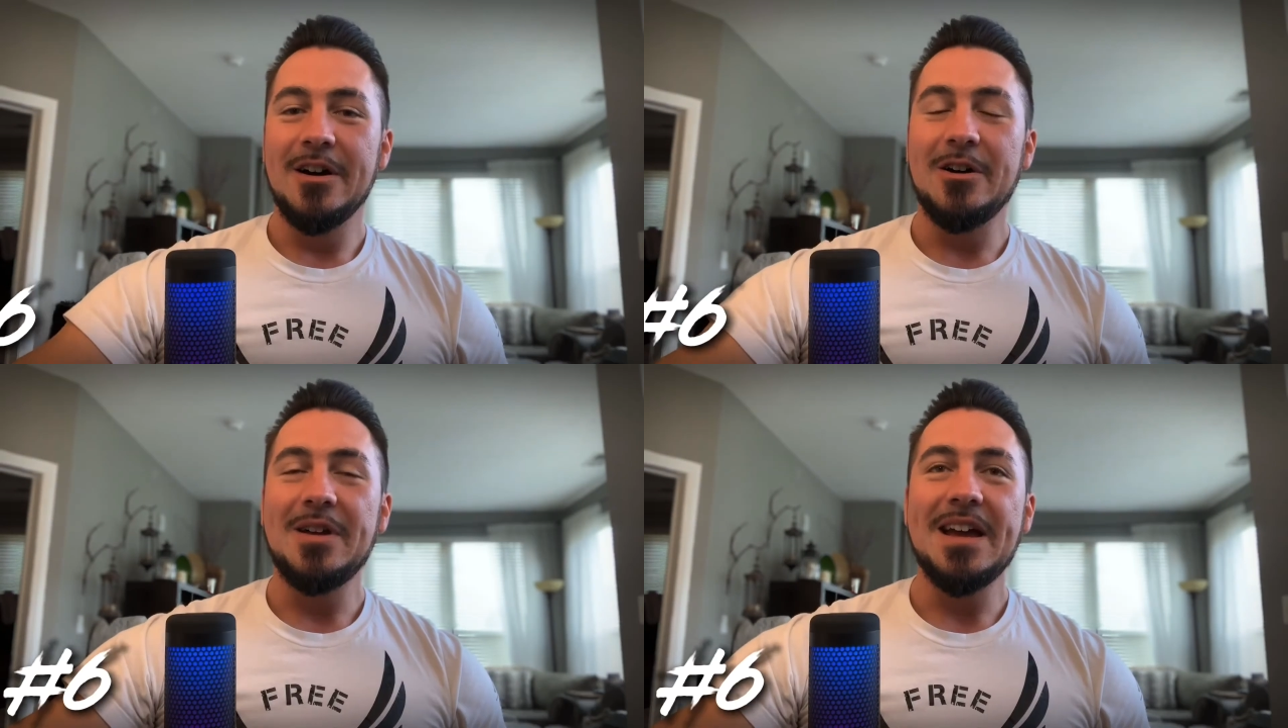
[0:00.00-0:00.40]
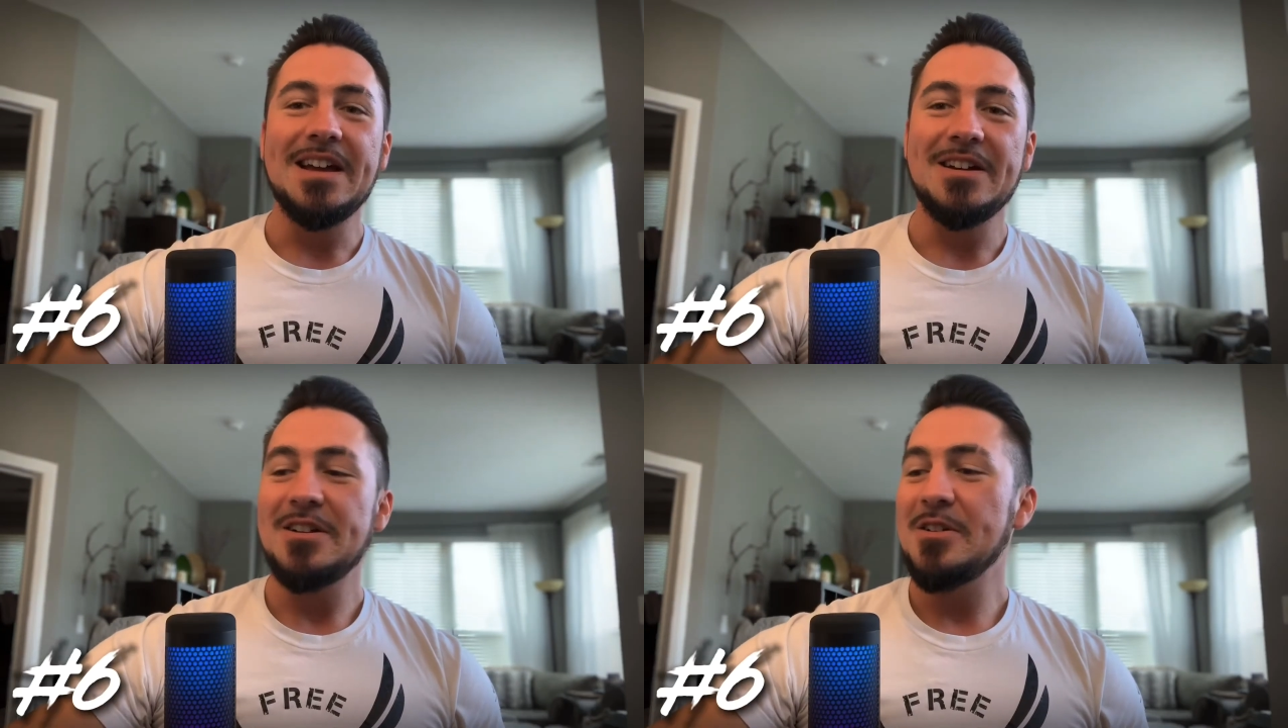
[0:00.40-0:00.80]
Okay.
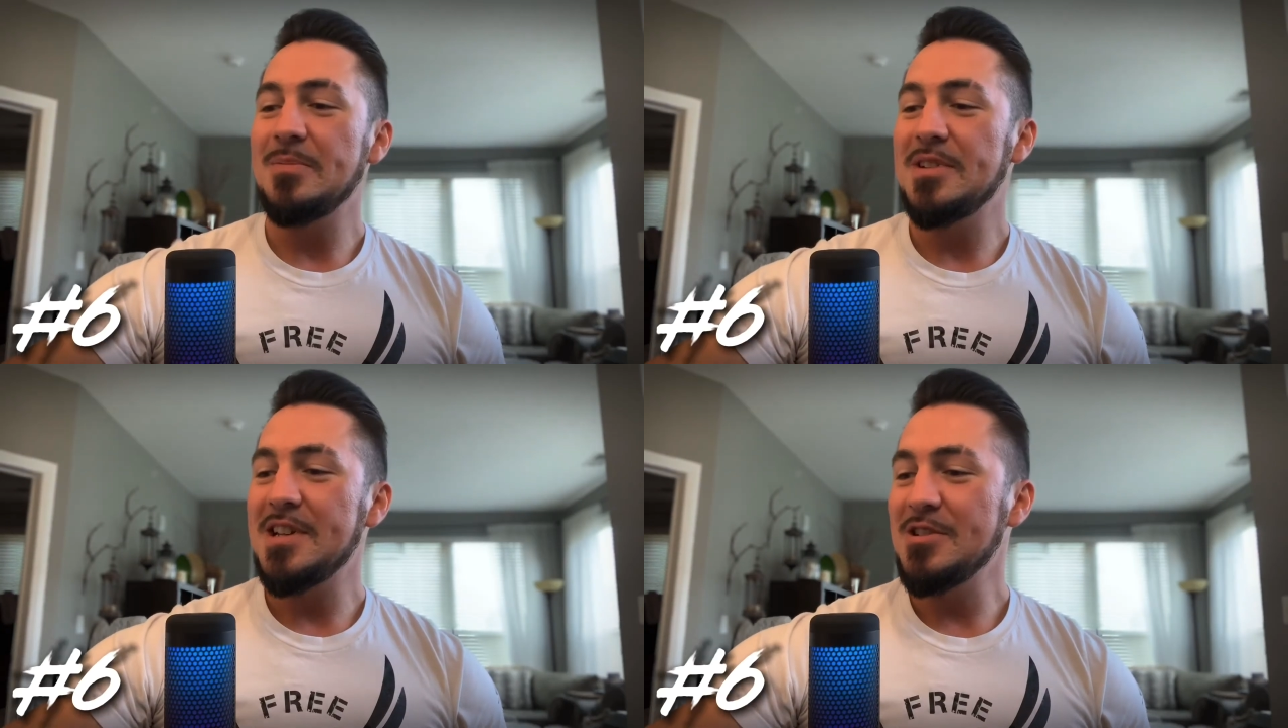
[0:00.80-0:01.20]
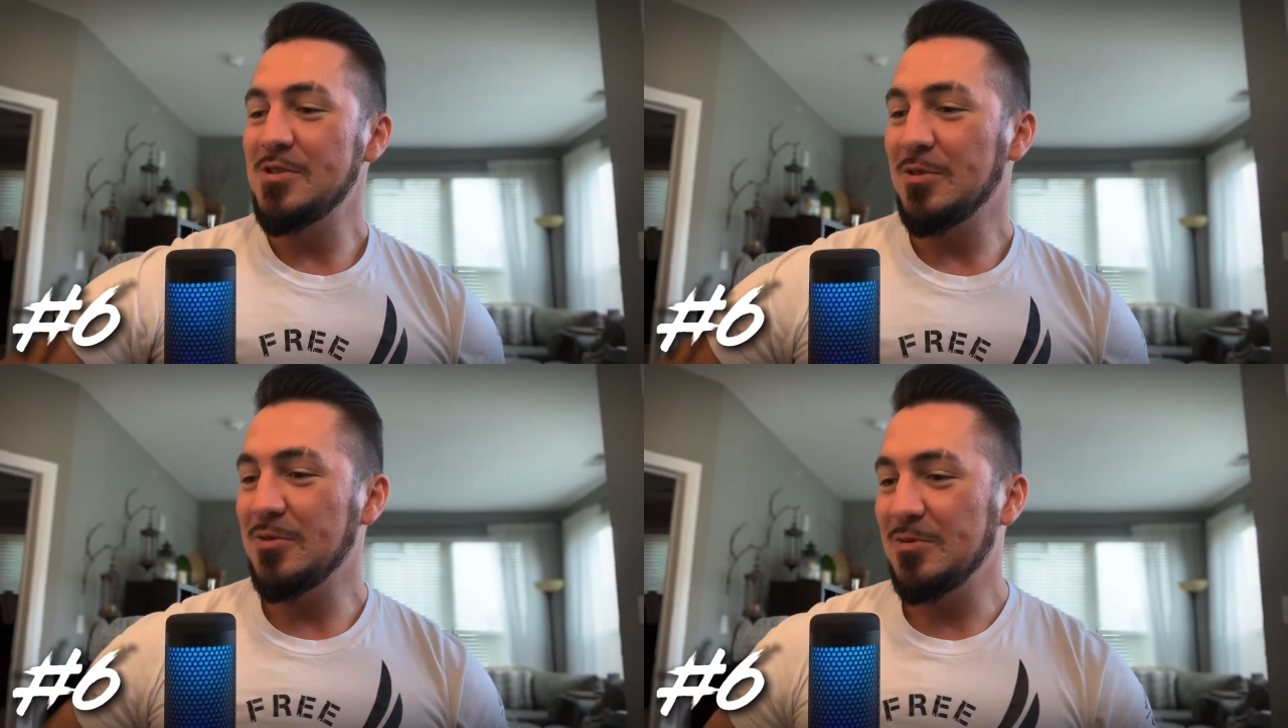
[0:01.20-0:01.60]

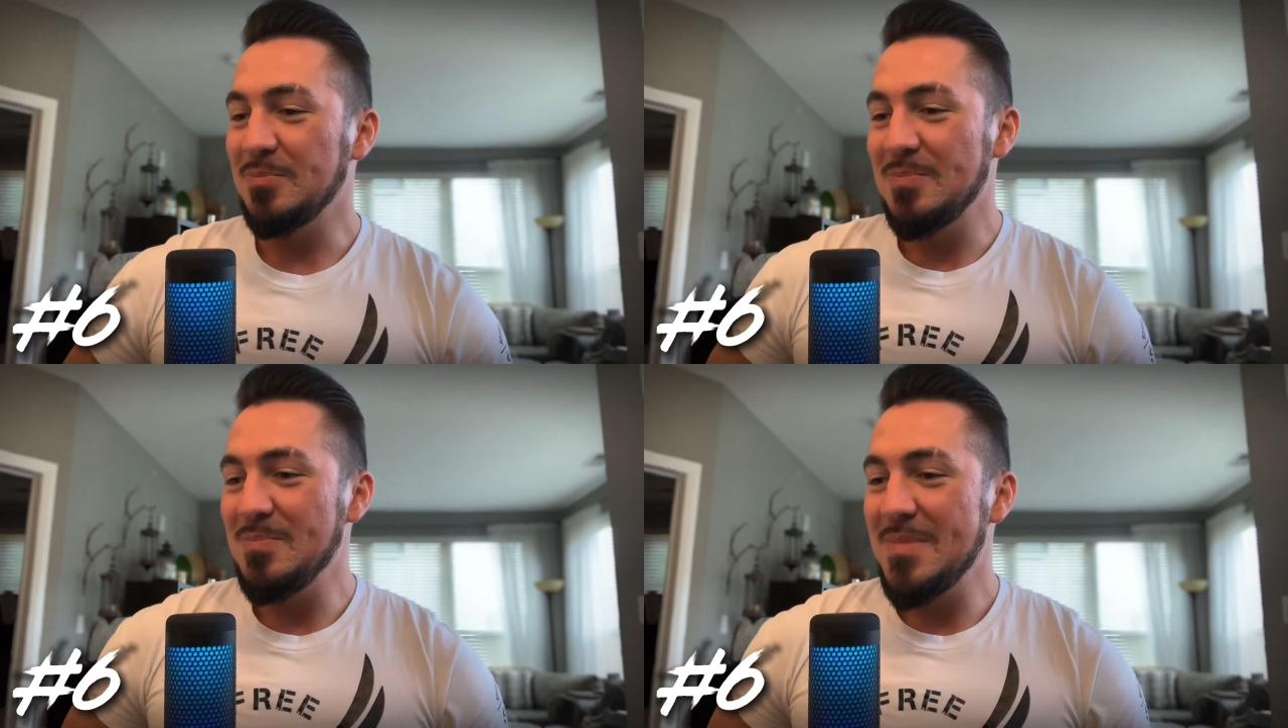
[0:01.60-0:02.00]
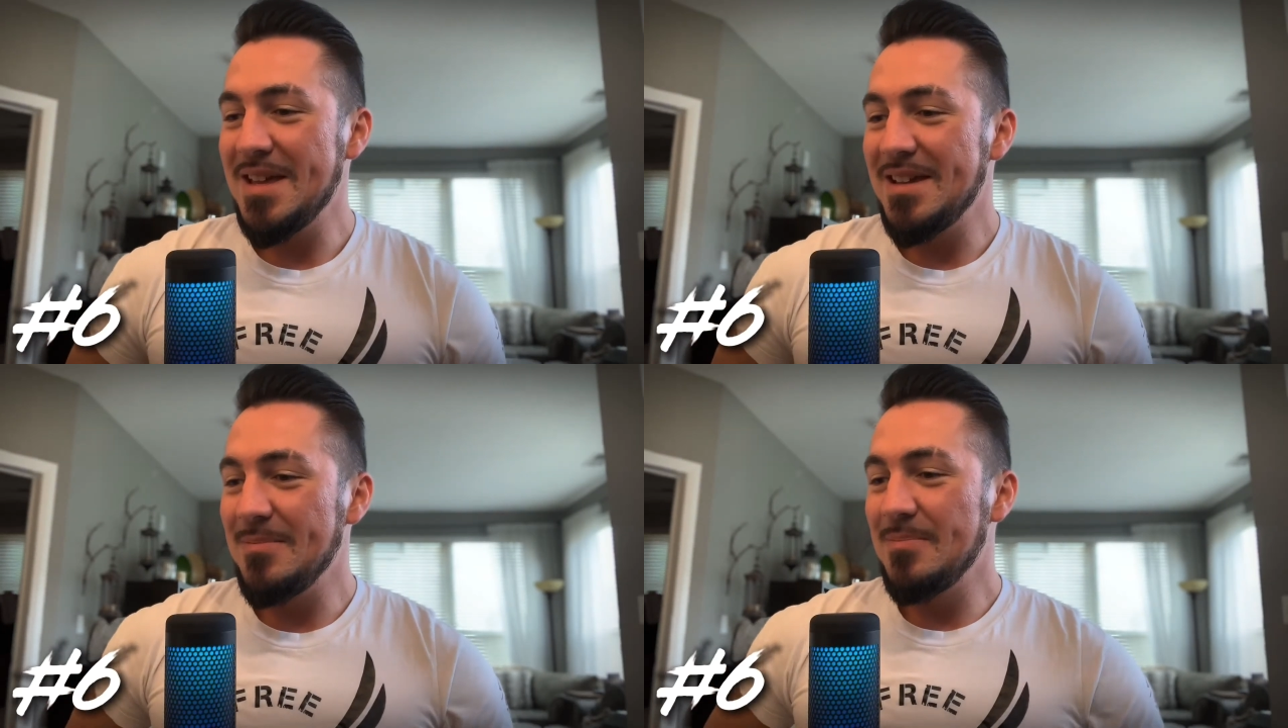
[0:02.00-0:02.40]
Potential
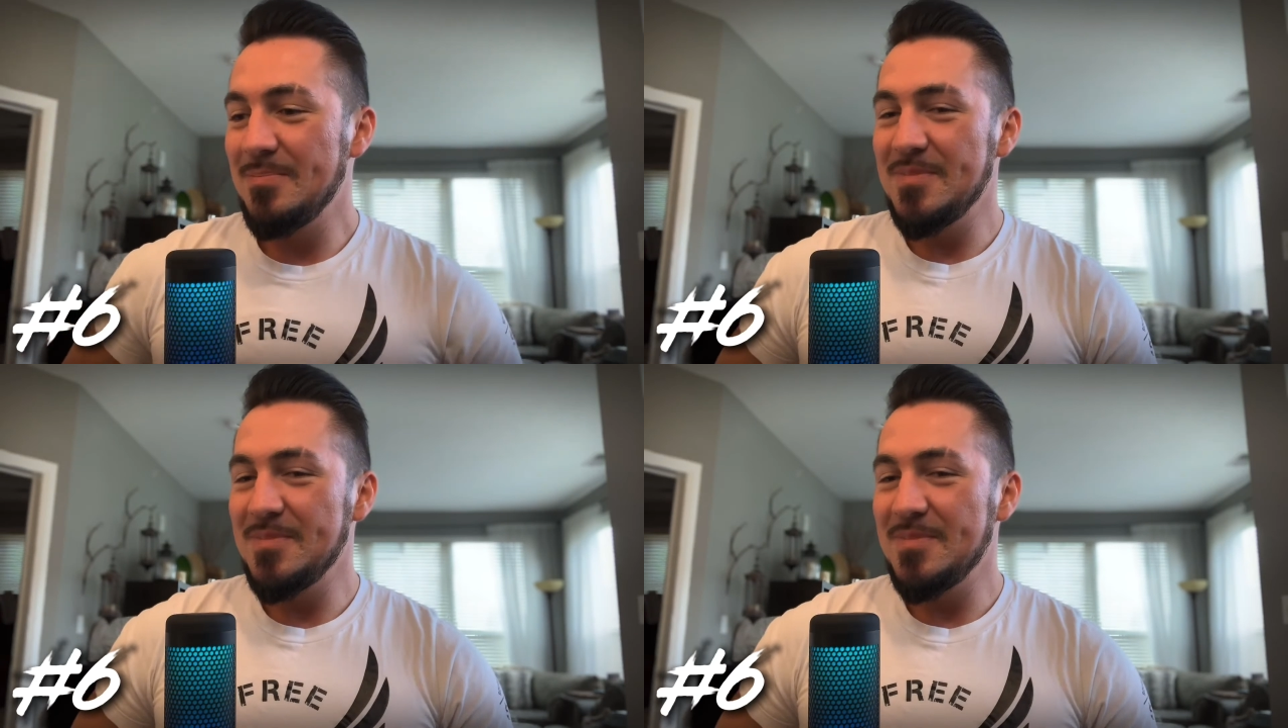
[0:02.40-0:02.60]
meme